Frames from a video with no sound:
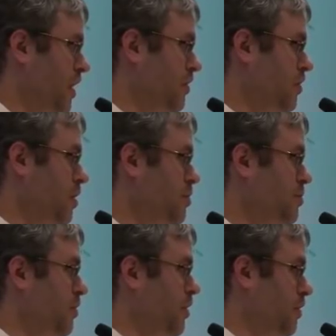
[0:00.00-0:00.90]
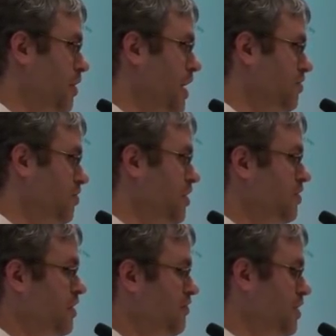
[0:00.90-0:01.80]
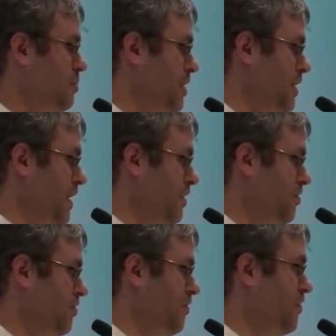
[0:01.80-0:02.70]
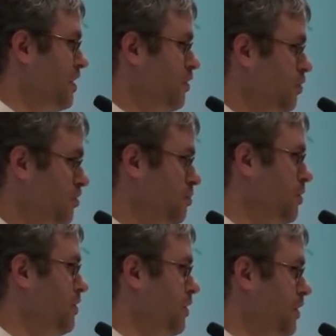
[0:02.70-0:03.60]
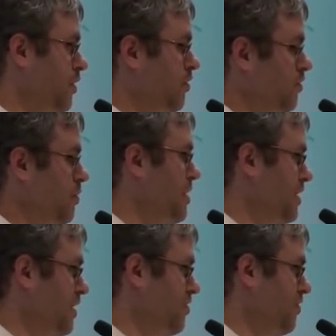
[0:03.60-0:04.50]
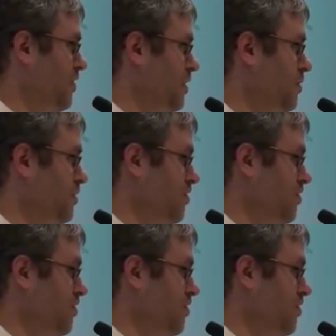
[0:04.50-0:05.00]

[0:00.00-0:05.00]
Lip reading: And the labor bureaucrats think that if they play nice, if they can whisper in their ears, they might get something.